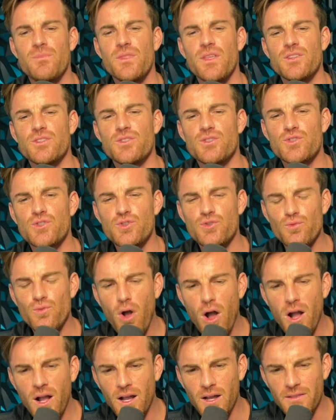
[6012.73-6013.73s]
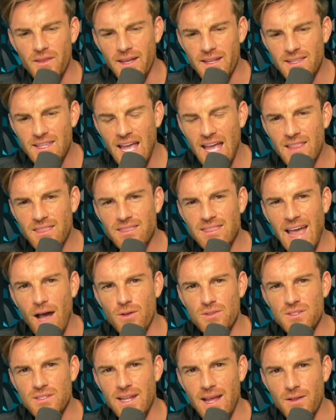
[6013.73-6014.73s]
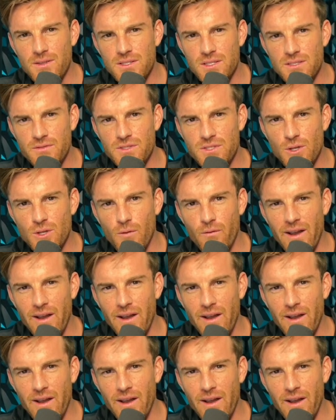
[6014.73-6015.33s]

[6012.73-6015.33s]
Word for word: the truck on like 10,000 ounces of silver.